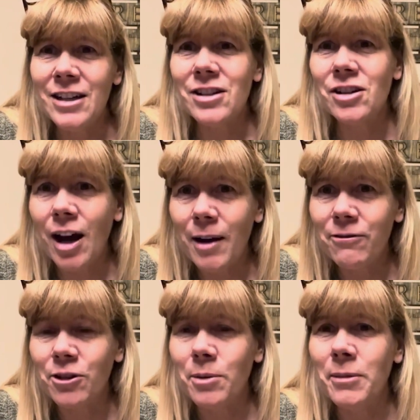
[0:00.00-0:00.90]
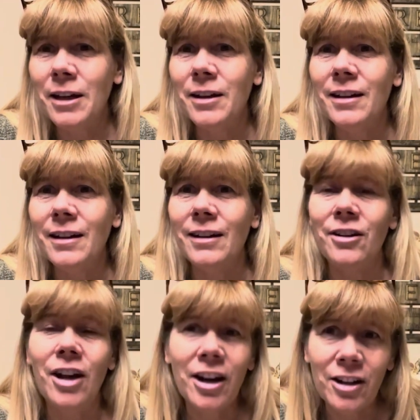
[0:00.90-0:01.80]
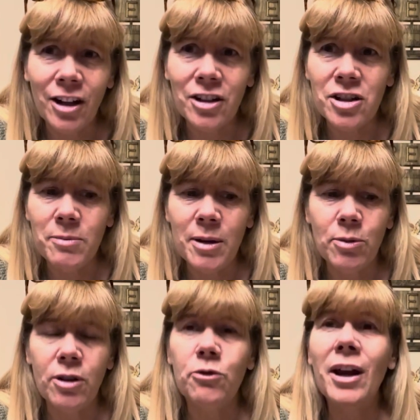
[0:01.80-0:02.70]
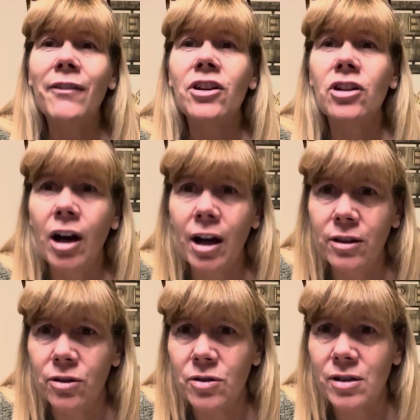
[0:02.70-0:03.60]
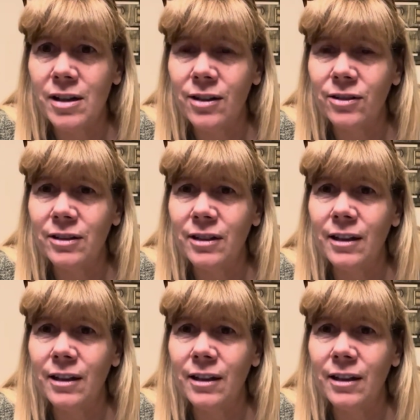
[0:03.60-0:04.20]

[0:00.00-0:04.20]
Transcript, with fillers: stop for a minute and they're not acknowledging people if we haven't taught those skills.